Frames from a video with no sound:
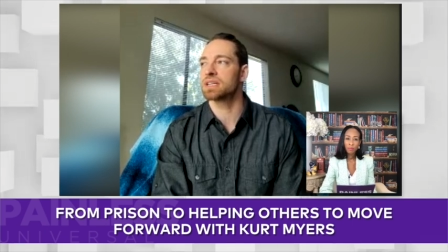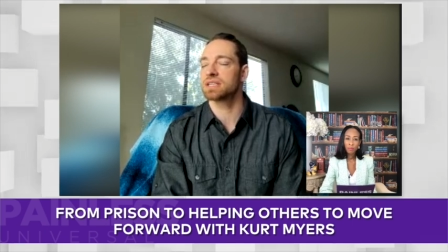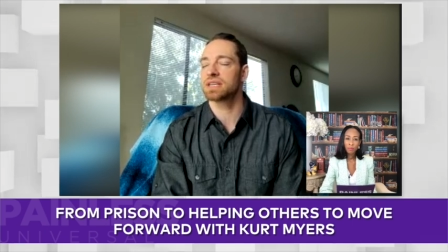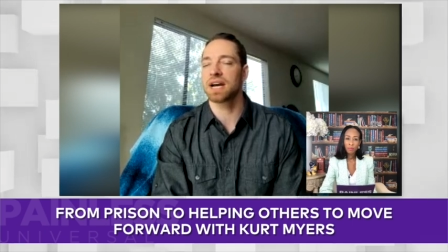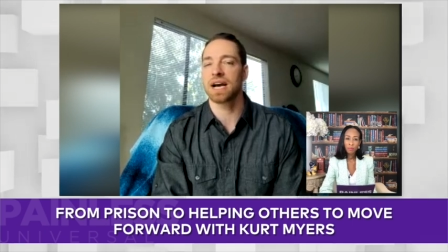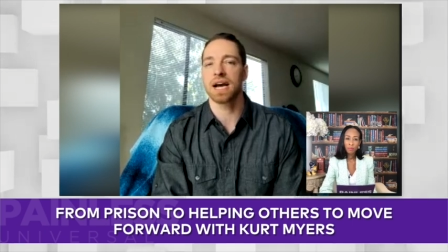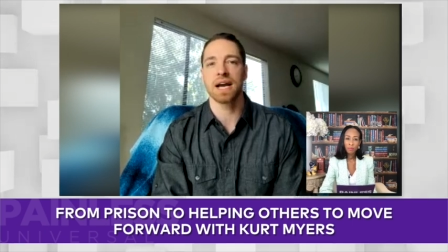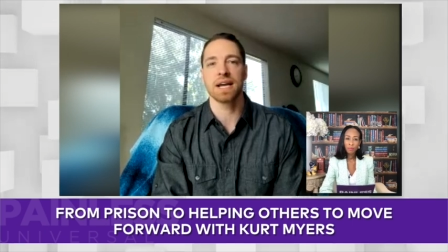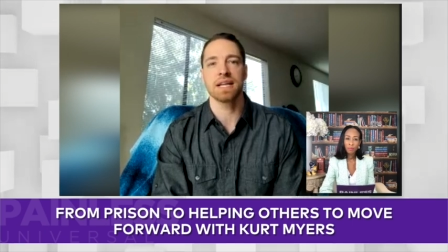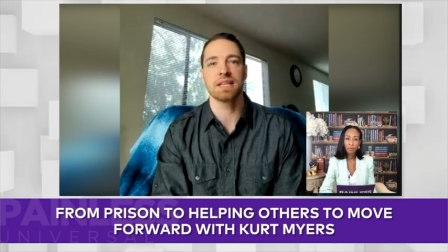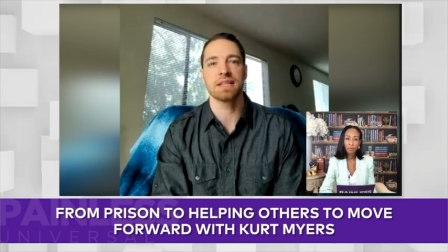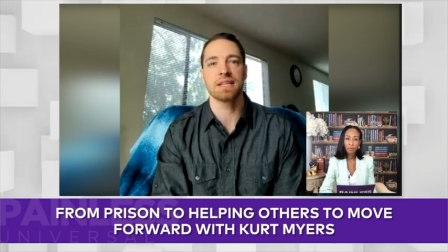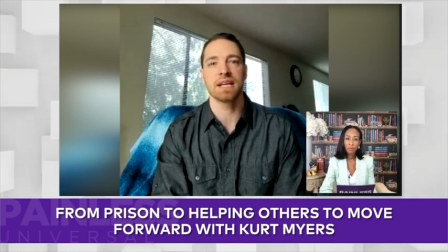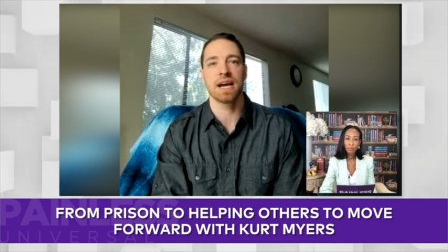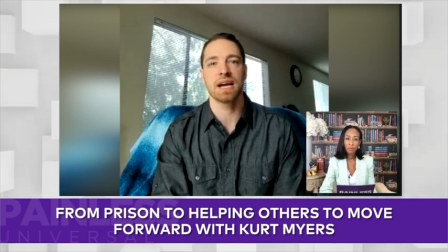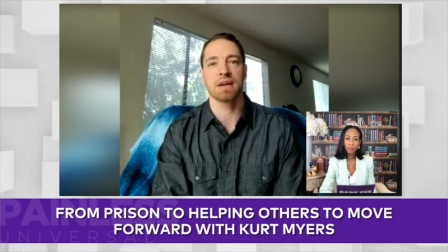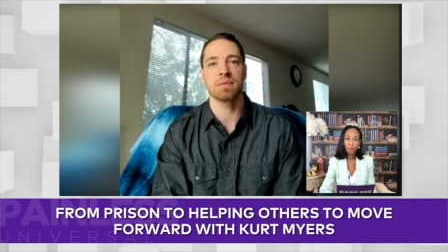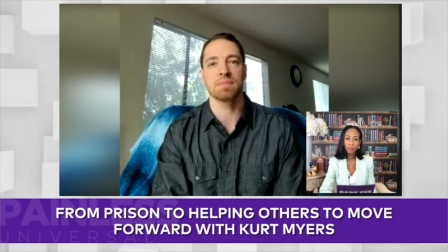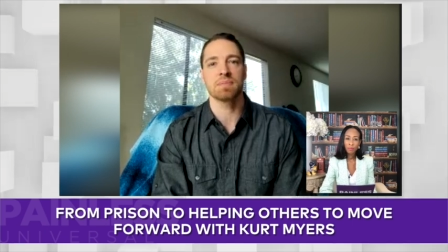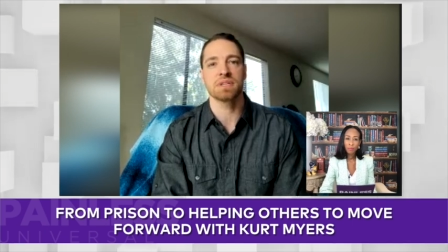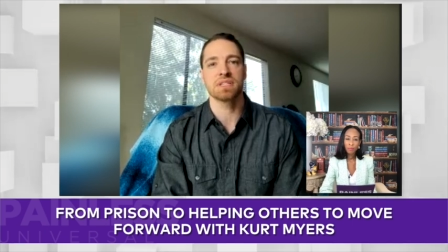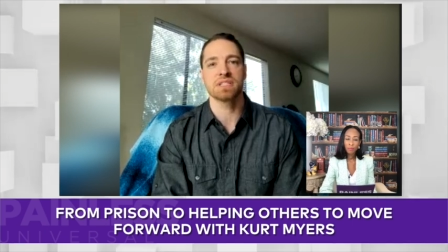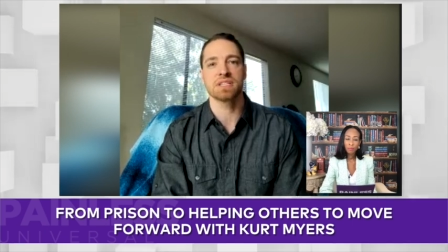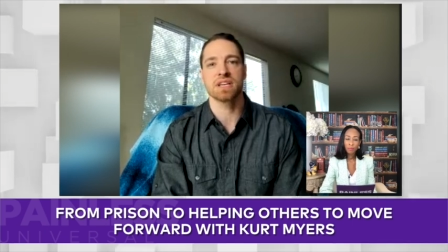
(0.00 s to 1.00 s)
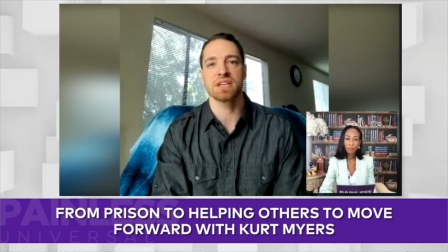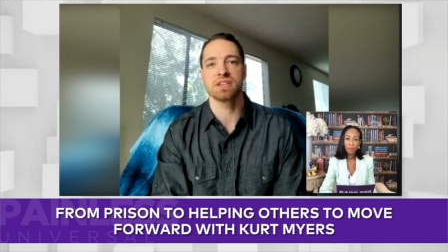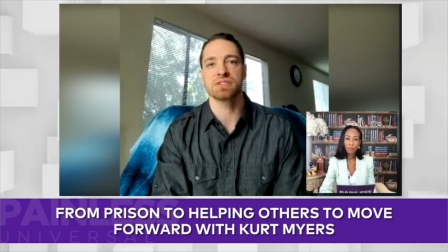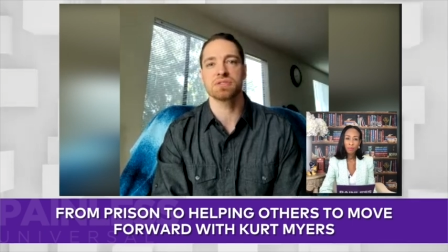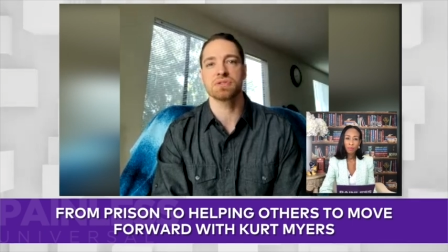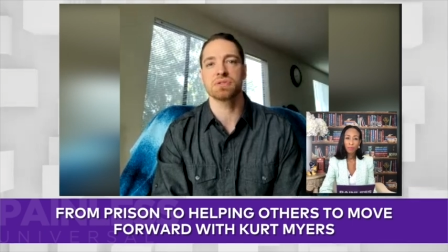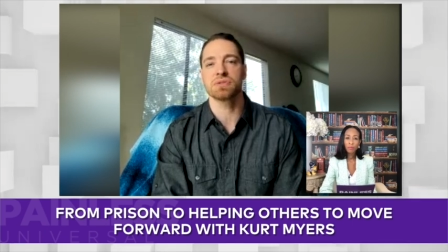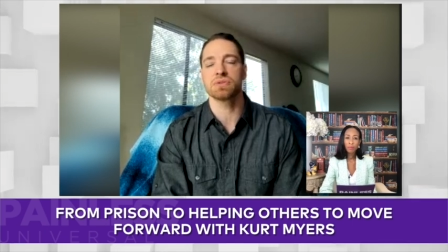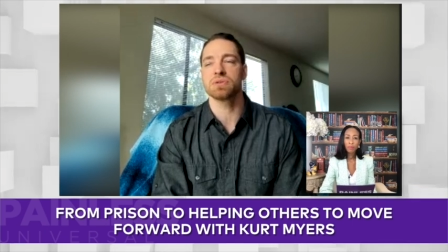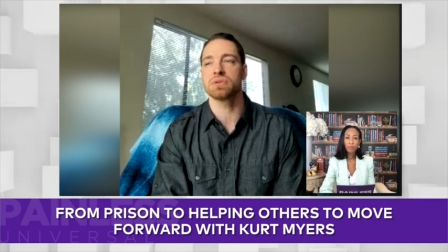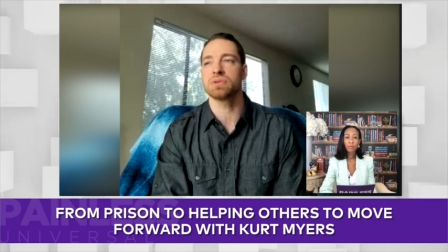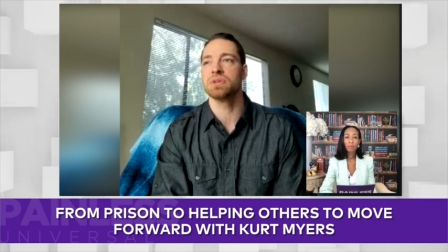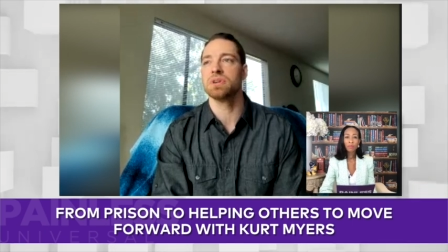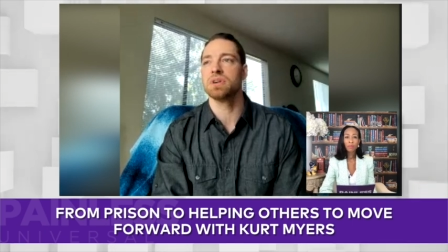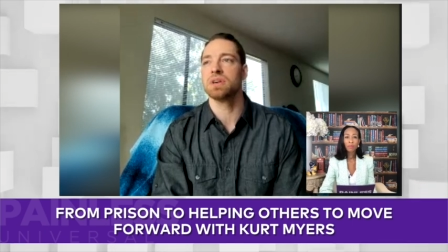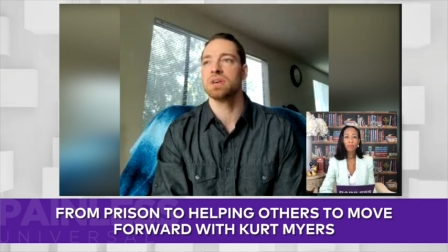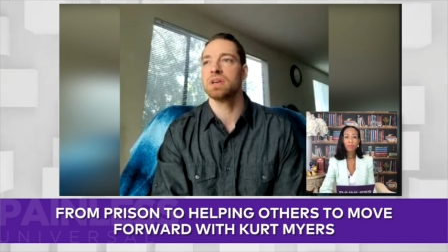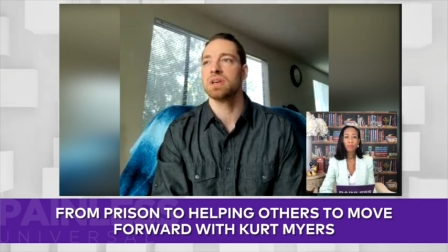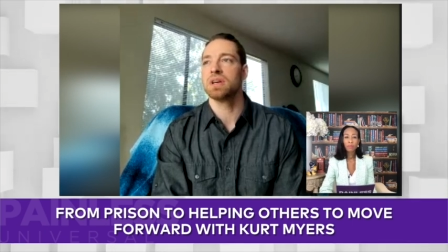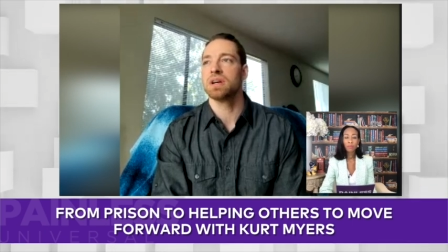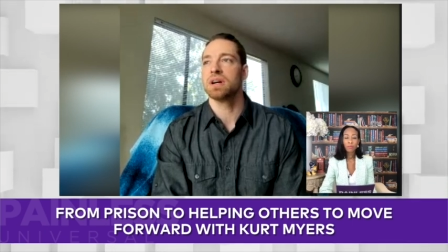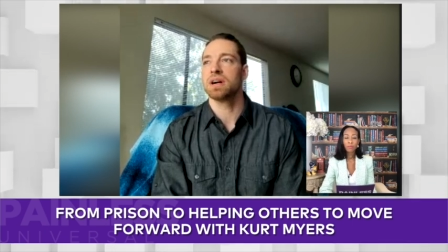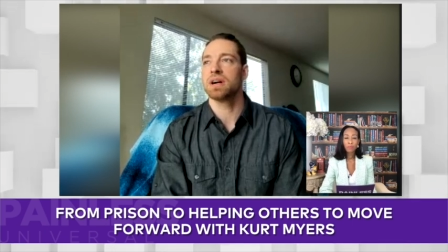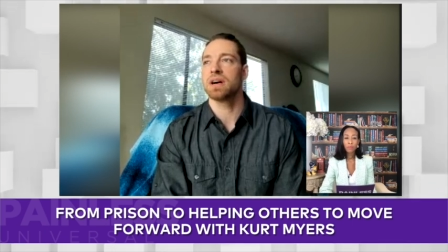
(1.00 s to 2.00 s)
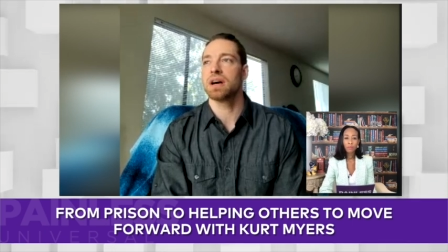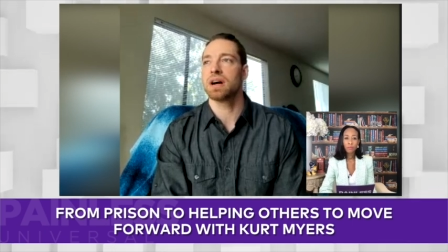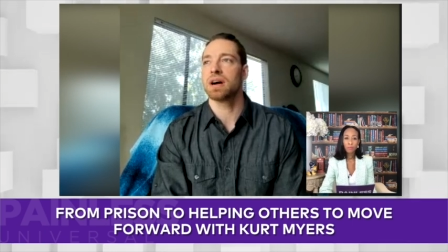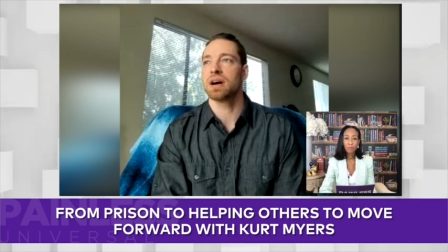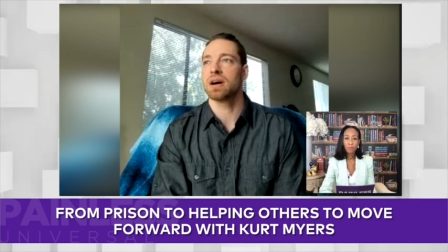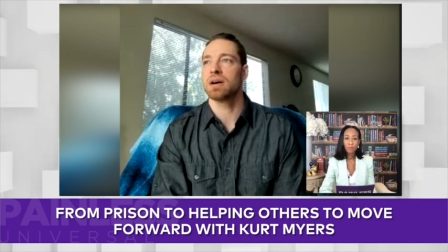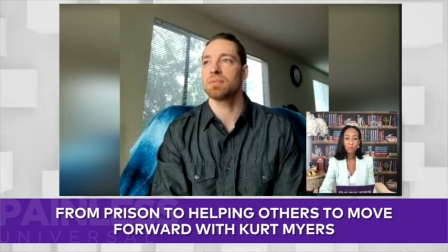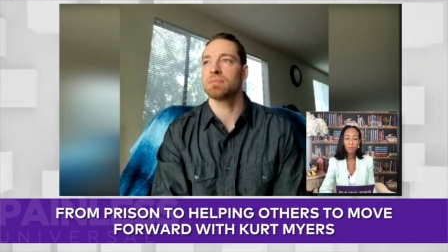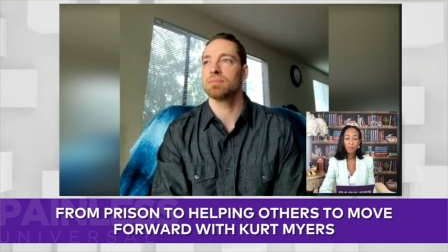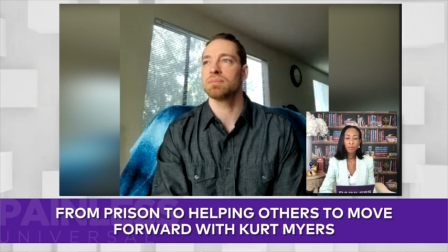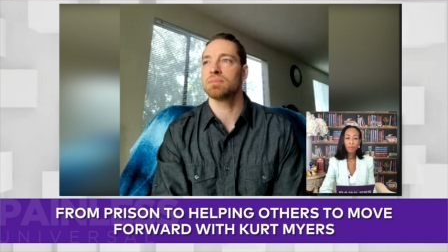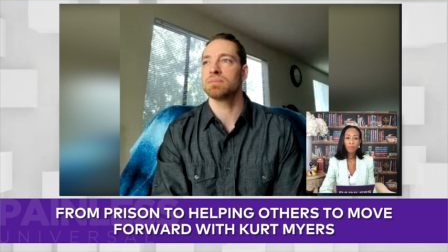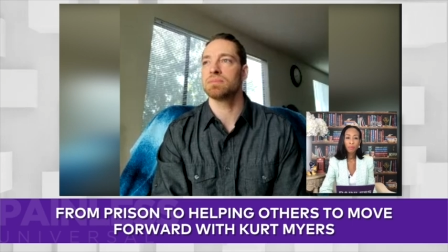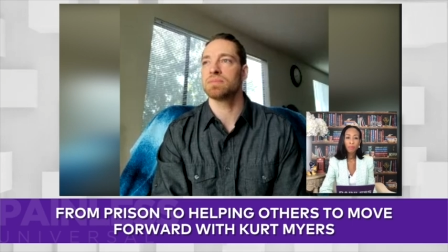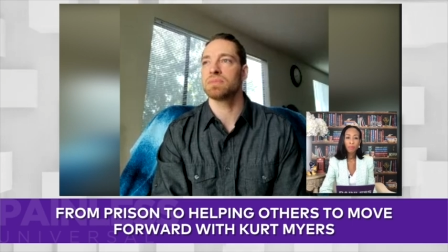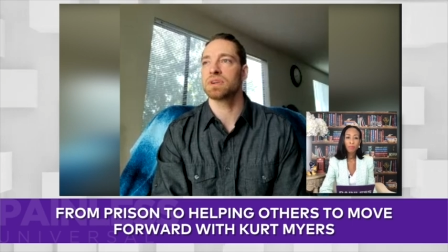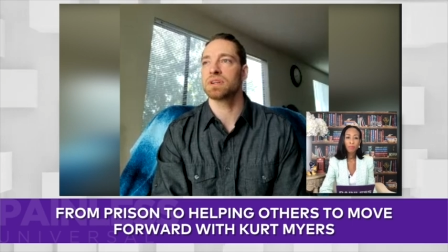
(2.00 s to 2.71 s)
guide that potential um,